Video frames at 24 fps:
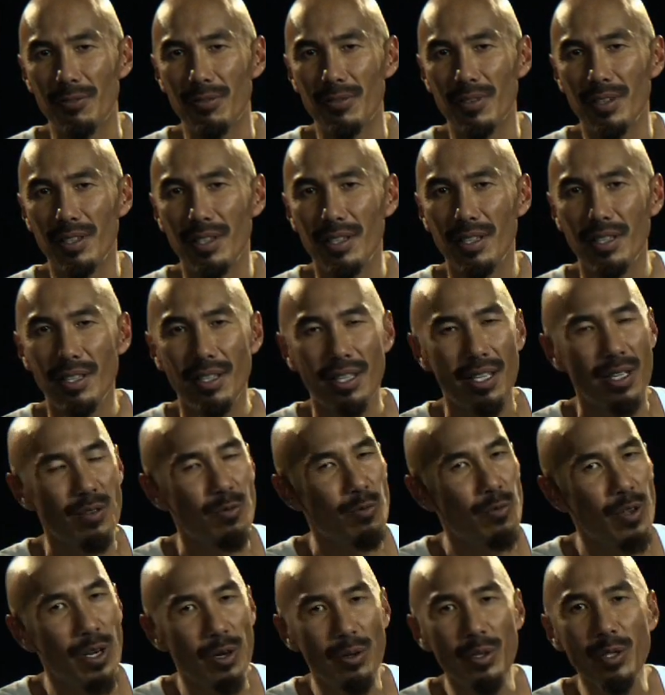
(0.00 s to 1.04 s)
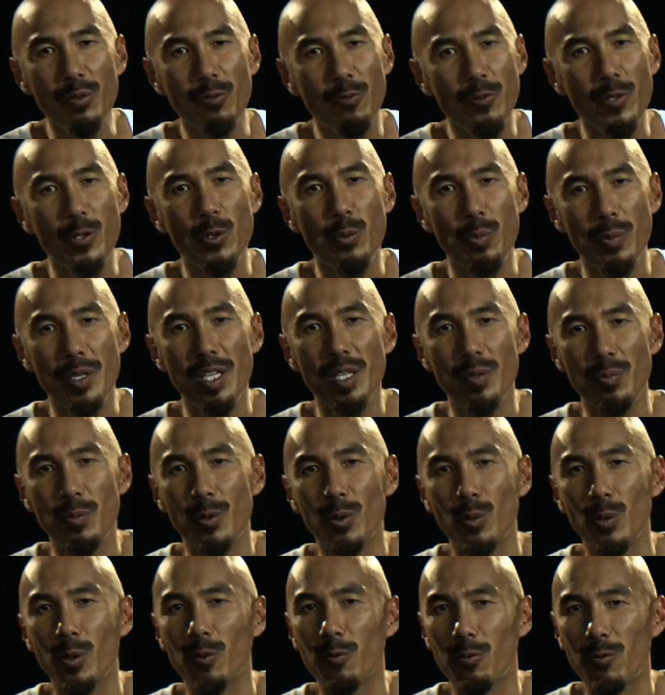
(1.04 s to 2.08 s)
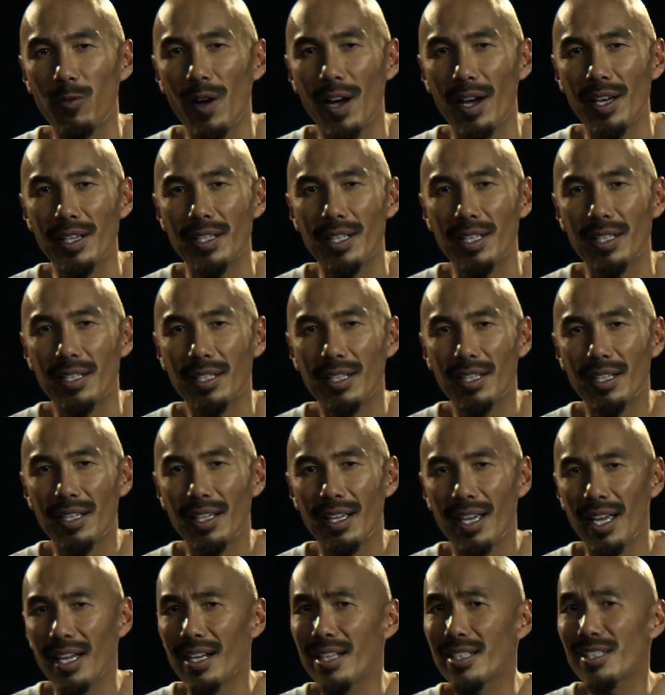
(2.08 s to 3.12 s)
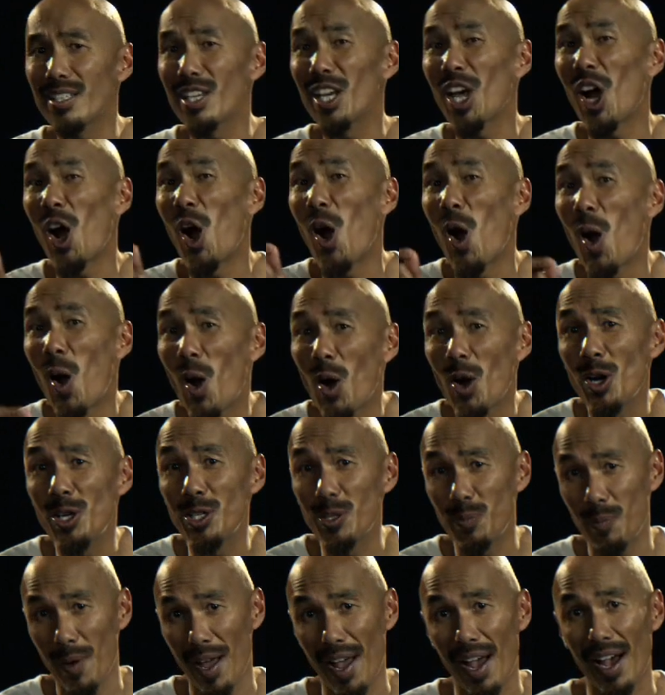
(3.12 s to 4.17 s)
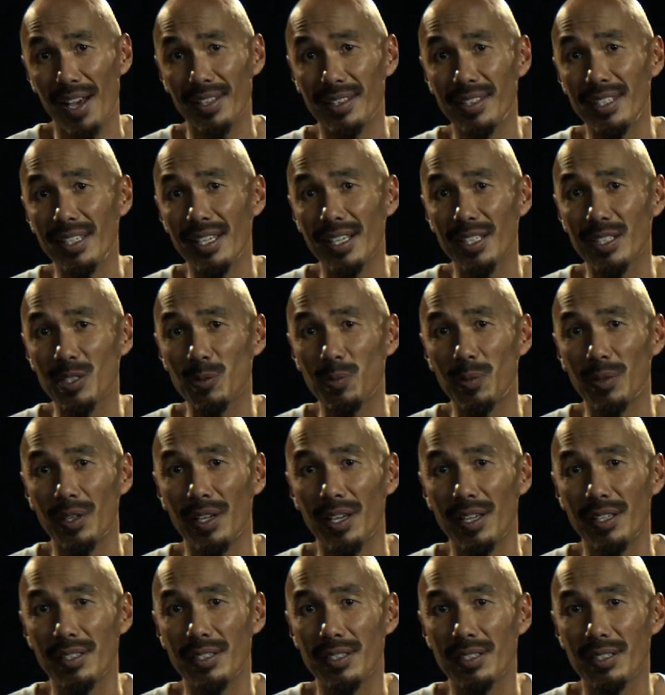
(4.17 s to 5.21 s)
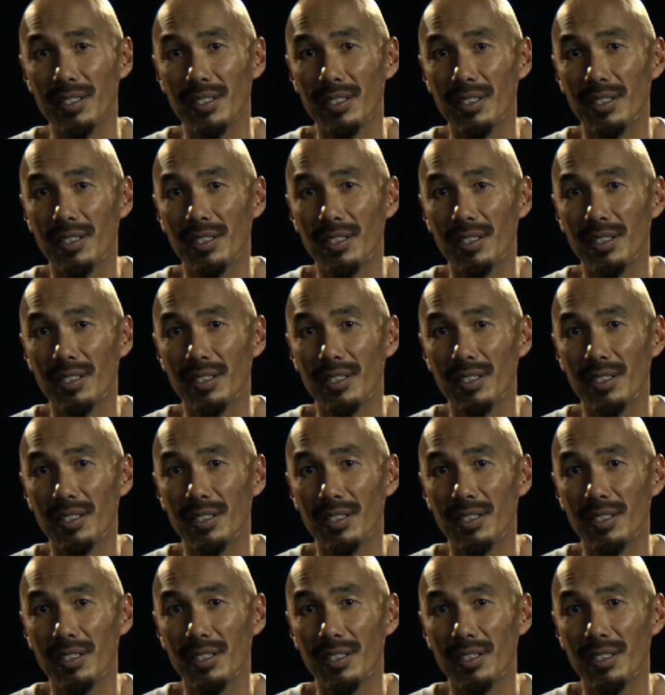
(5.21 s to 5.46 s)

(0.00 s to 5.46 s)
And very few people will find it, and it's a hard path, he explains.